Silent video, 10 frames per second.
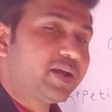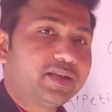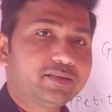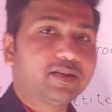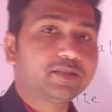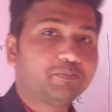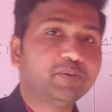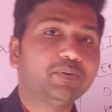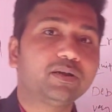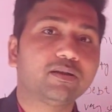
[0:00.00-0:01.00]
manager are the
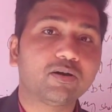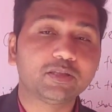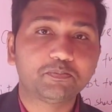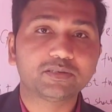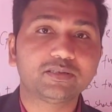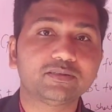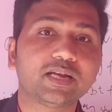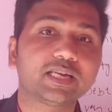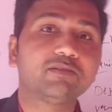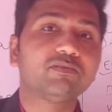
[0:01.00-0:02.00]
people or the person
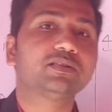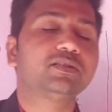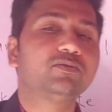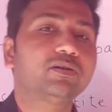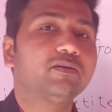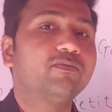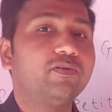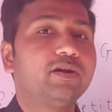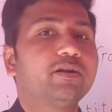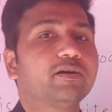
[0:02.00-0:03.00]
that invest your
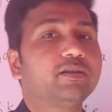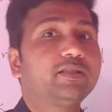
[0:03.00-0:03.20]
fund,